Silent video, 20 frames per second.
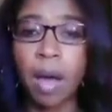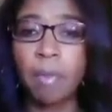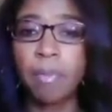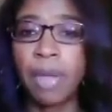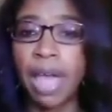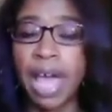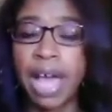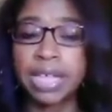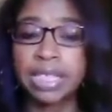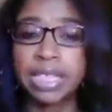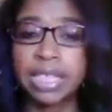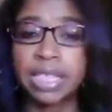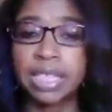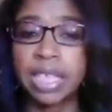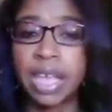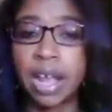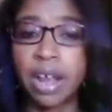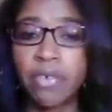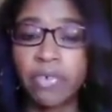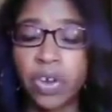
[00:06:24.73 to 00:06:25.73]
passes
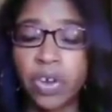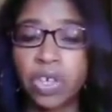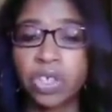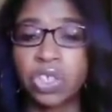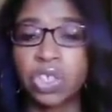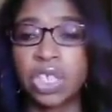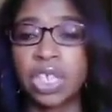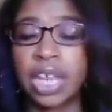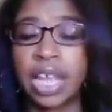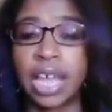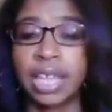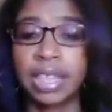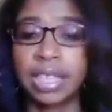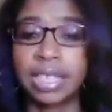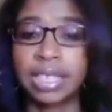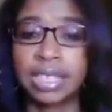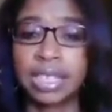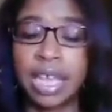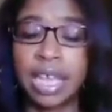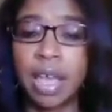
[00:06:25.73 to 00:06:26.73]
their version and
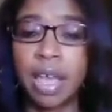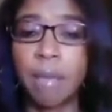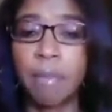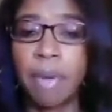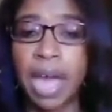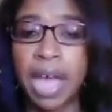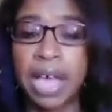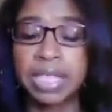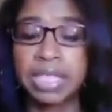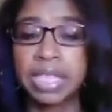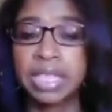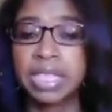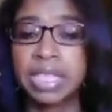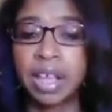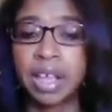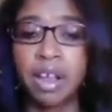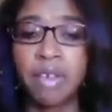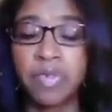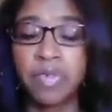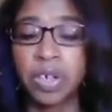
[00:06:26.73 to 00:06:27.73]
the Senate passes
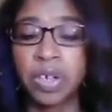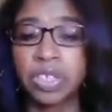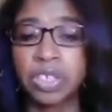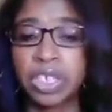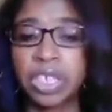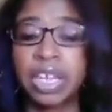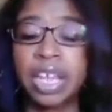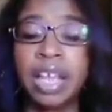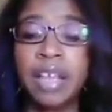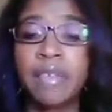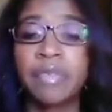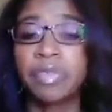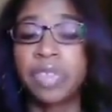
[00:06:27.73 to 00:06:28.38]
their version,